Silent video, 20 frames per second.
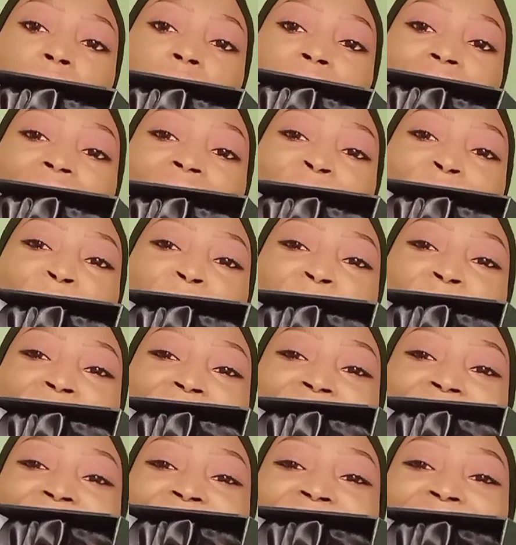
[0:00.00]
Oh my
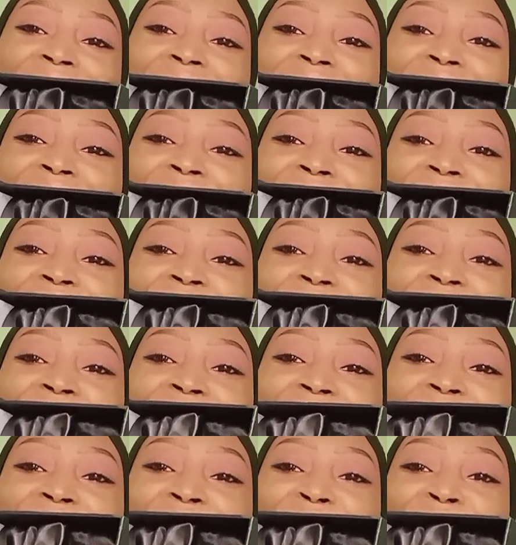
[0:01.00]
God! And you take
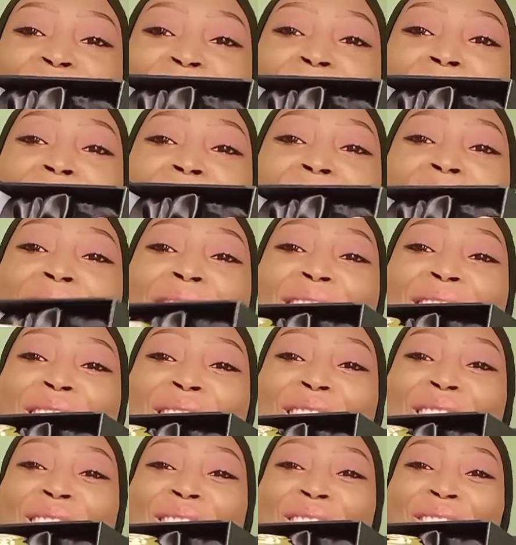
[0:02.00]
out the
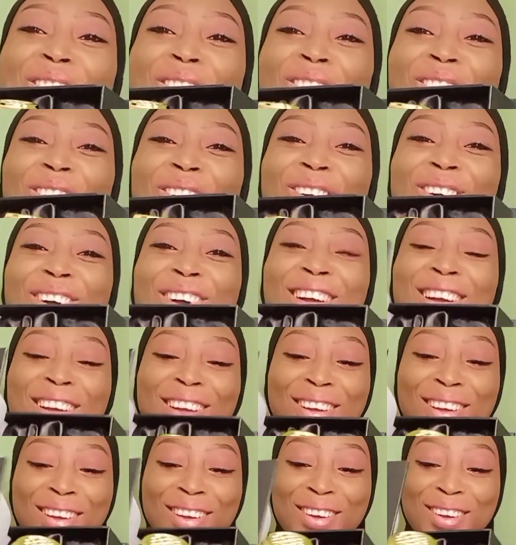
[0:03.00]
wow,
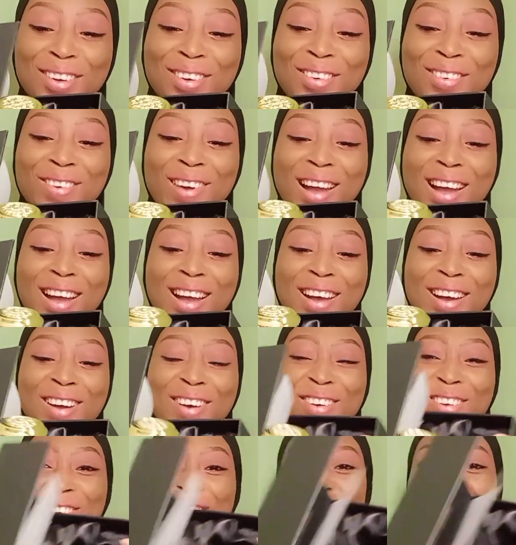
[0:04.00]

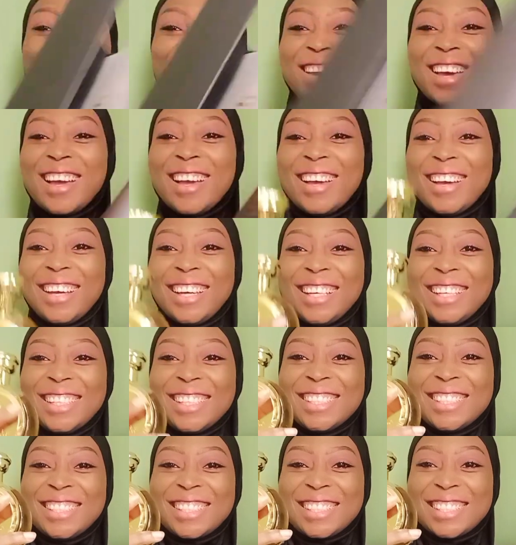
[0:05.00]
you
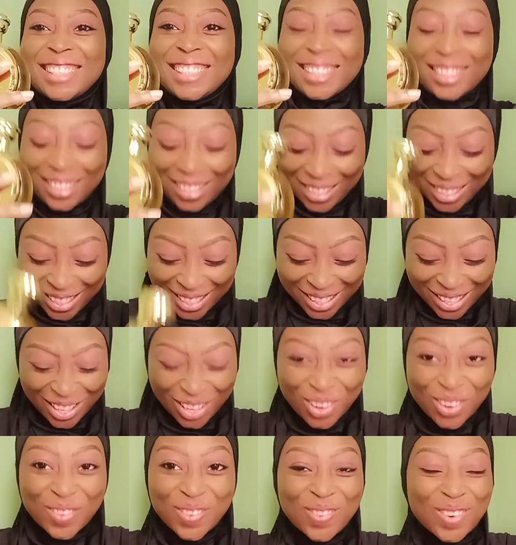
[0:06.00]
guys,
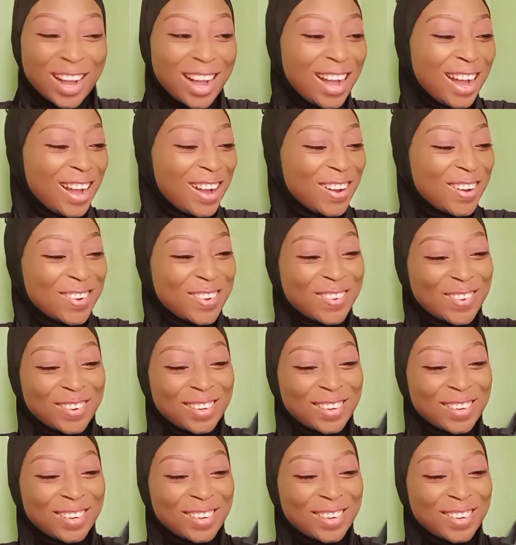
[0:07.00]
wow.